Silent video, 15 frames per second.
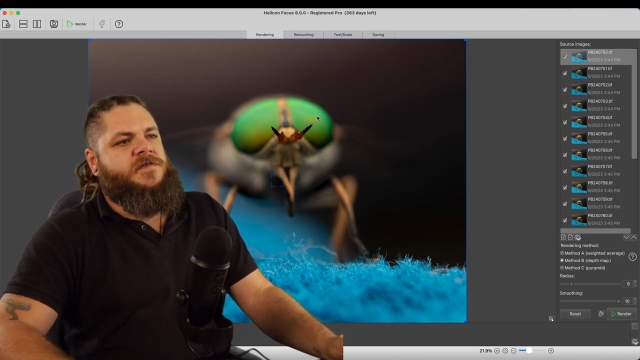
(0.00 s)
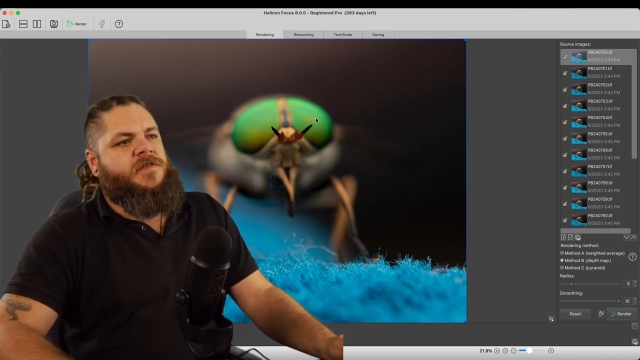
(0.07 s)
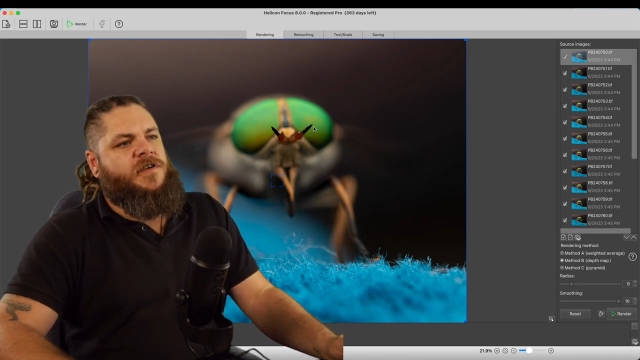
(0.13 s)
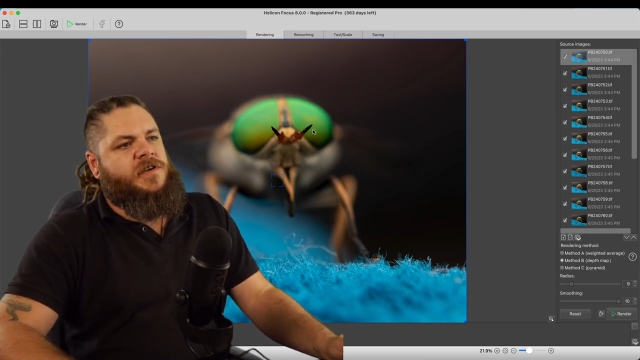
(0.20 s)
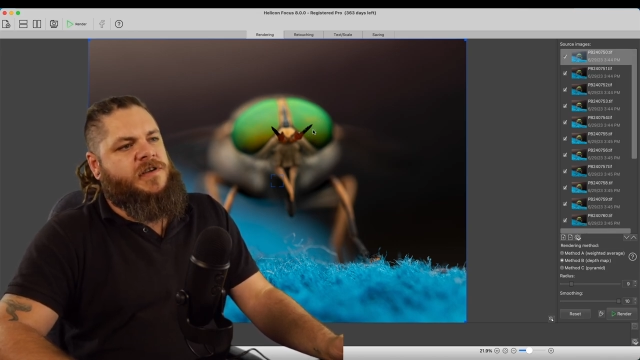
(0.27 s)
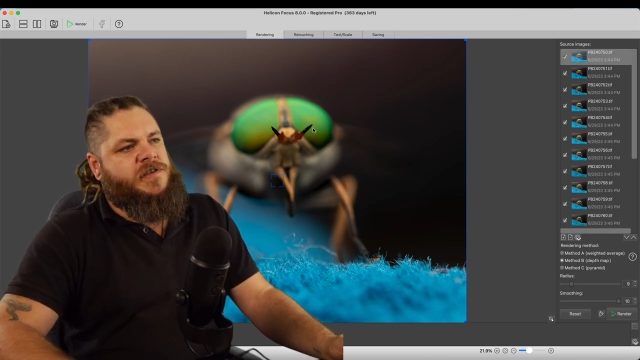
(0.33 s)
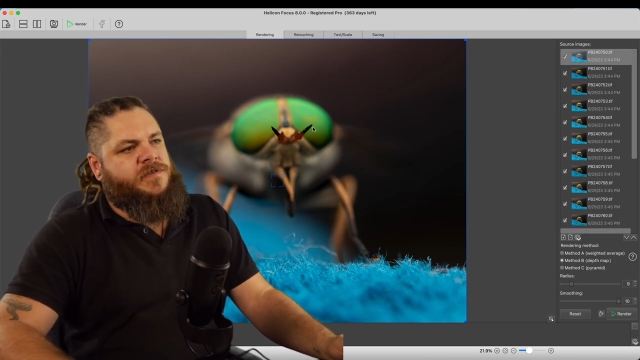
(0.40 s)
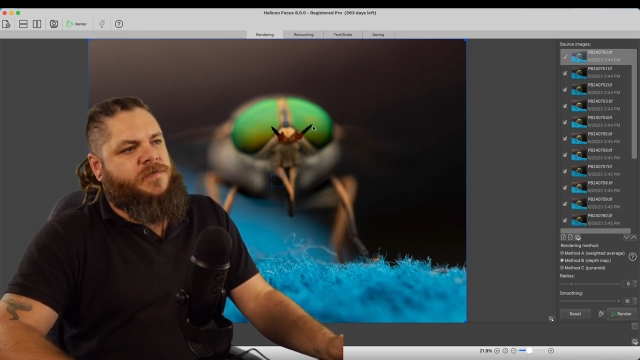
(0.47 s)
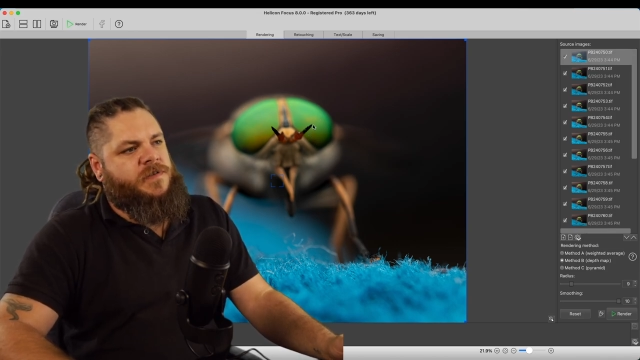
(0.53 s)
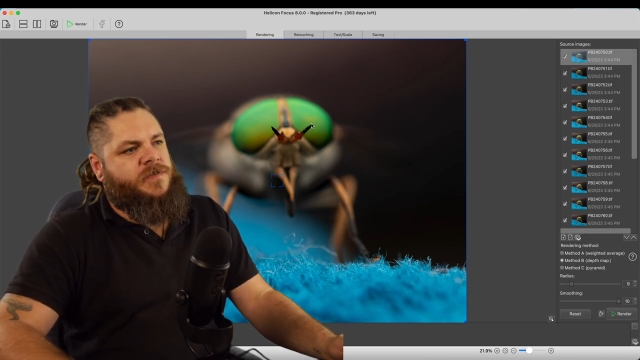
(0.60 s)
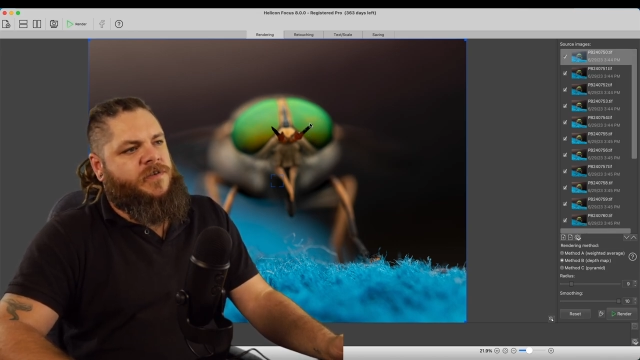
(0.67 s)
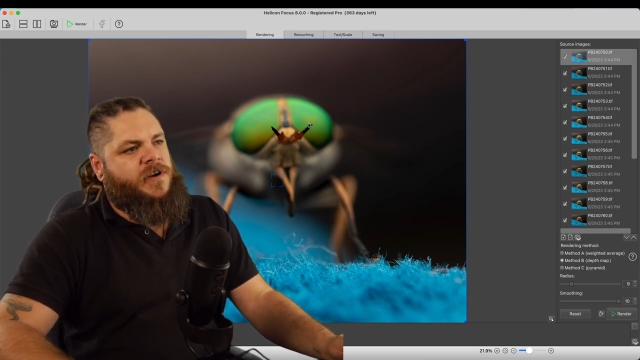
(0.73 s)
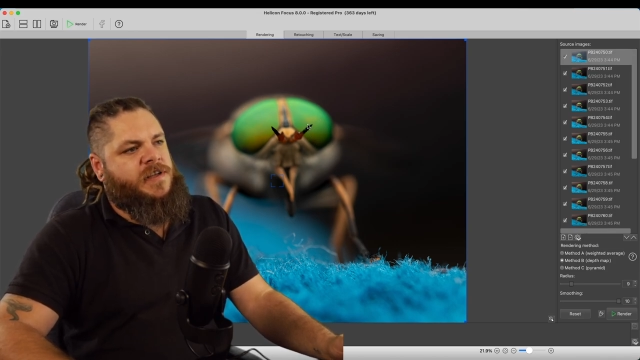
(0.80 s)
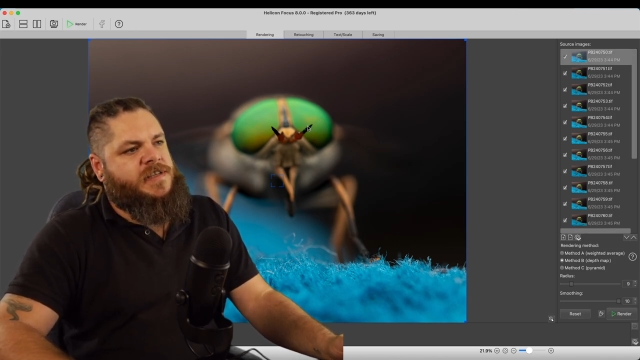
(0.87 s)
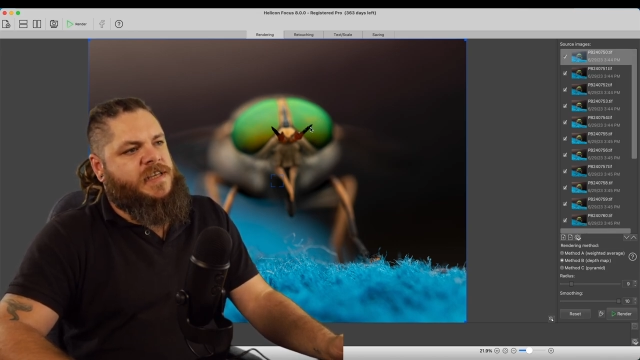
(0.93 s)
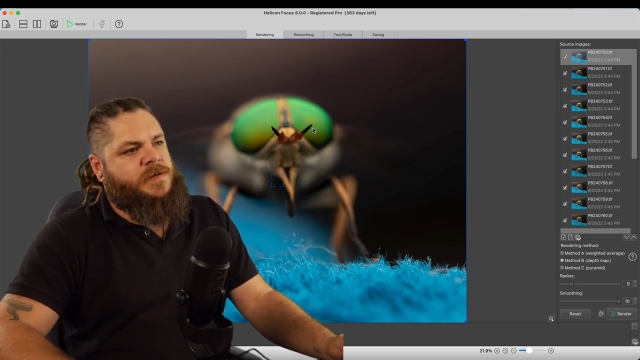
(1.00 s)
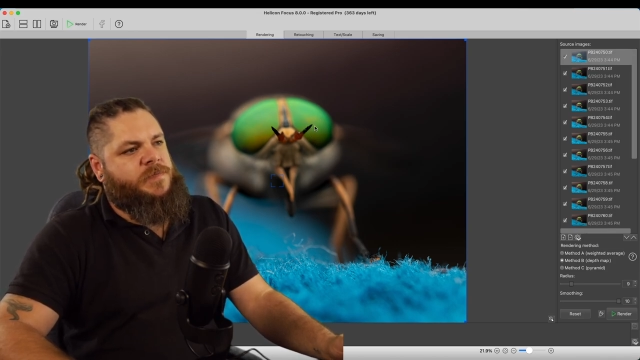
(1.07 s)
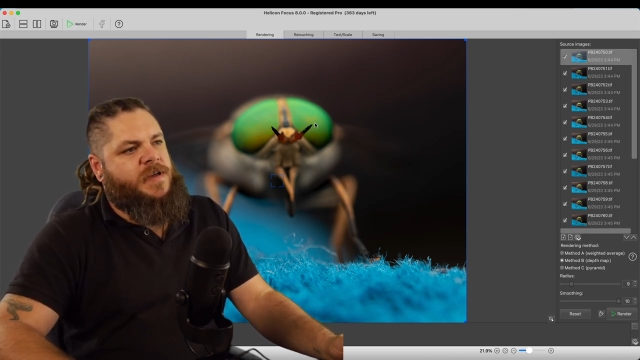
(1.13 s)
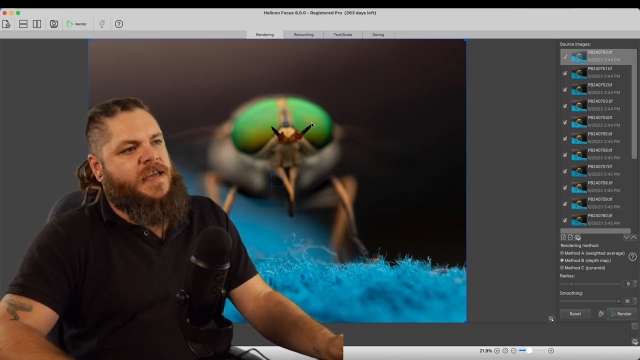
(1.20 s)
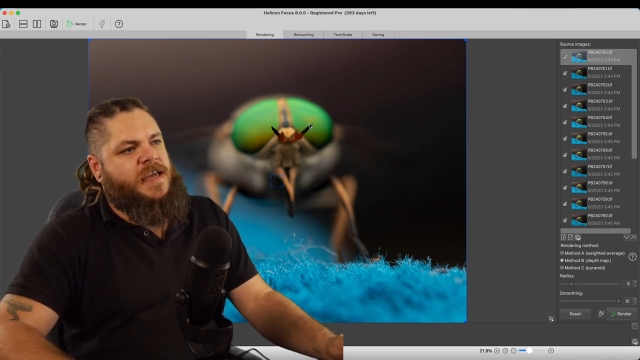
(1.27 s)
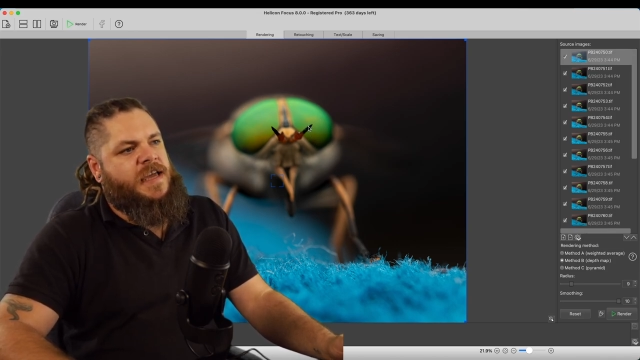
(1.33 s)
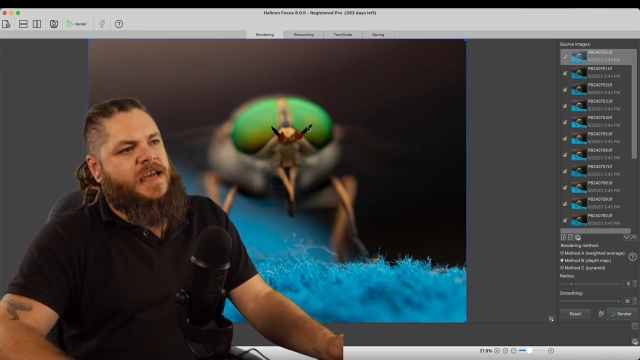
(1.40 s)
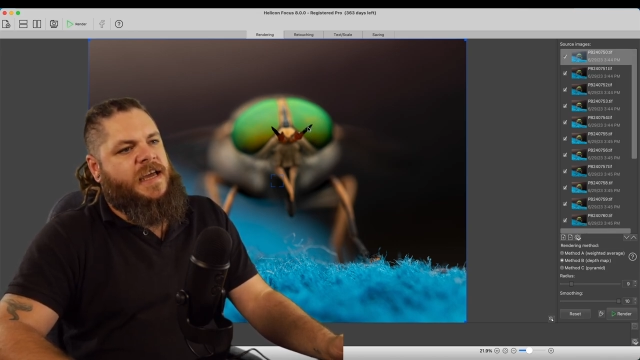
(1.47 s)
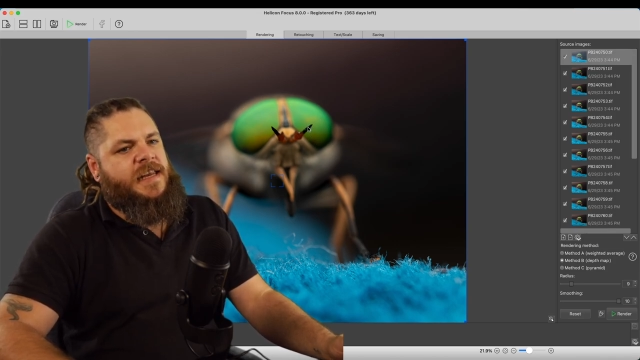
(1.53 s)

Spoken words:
focus from the very tip here,